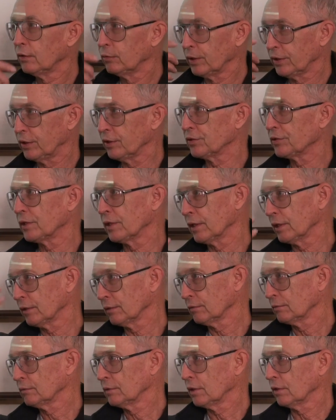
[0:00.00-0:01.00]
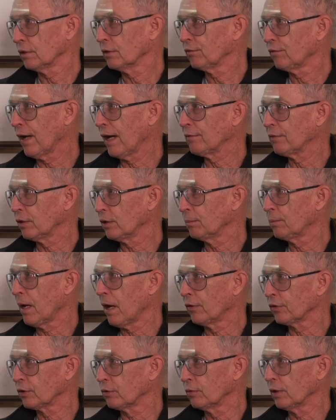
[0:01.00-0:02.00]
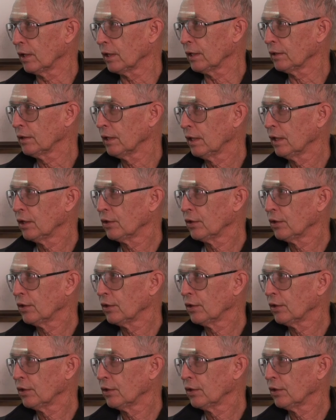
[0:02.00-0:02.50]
which is the 500-pound gorilla.